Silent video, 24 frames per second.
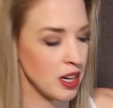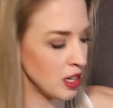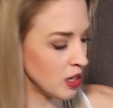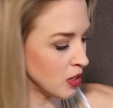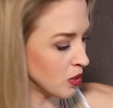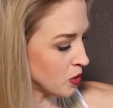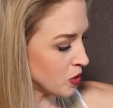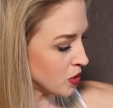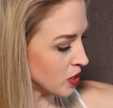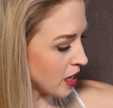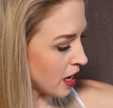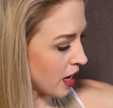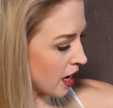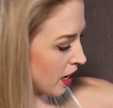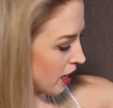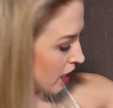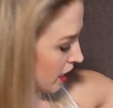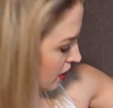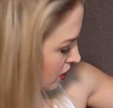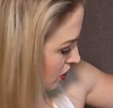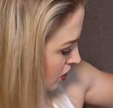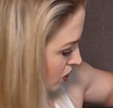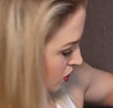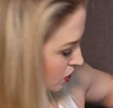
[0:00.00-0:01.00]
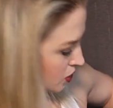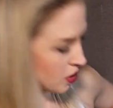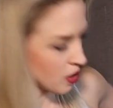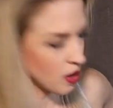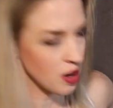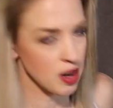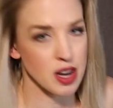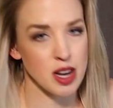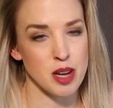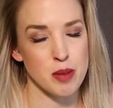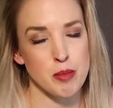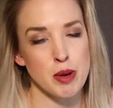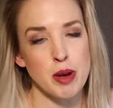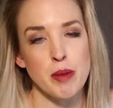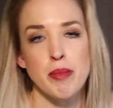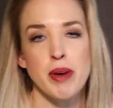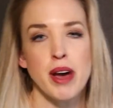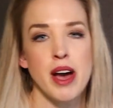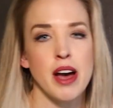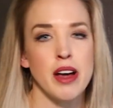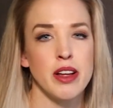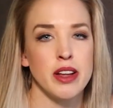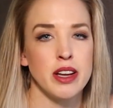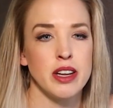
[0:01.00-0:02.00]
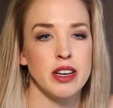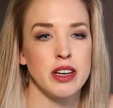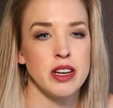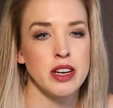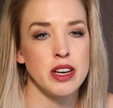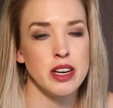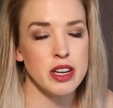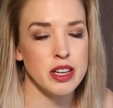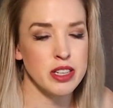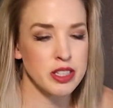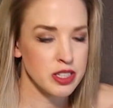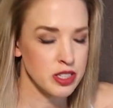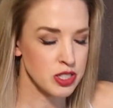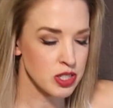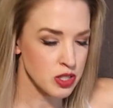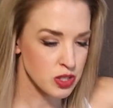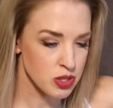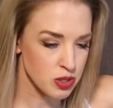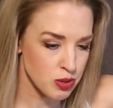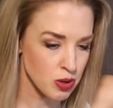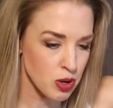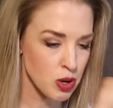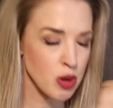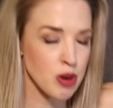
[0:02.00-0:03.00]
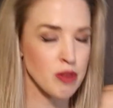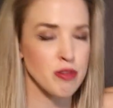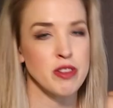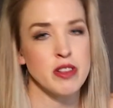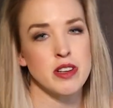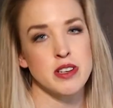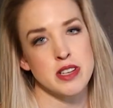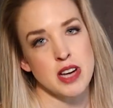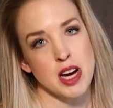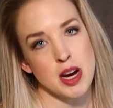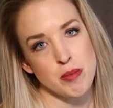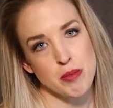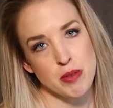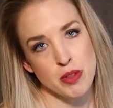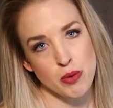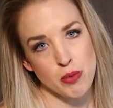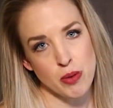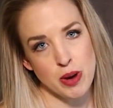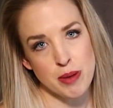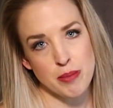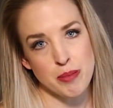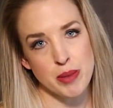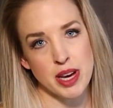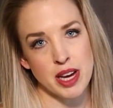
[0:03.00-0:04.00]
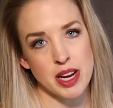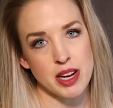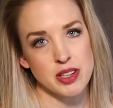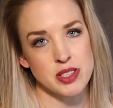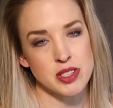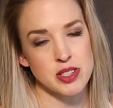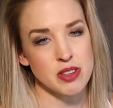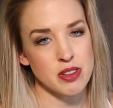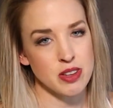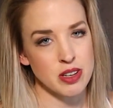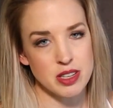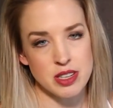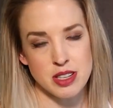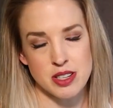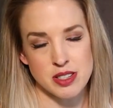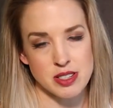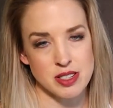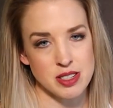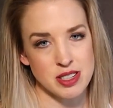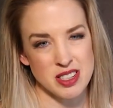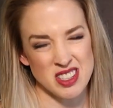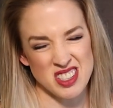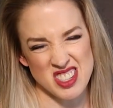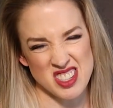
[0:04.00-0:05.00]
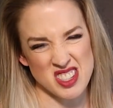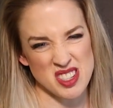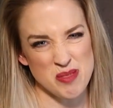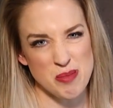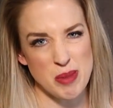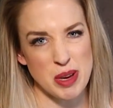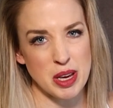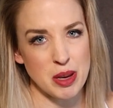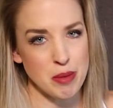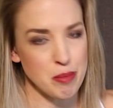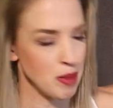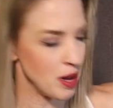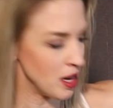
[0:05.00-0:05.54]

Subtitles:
I use that, as you saw on my palette, to just throw over the top of the wet paint so that it doesn't make a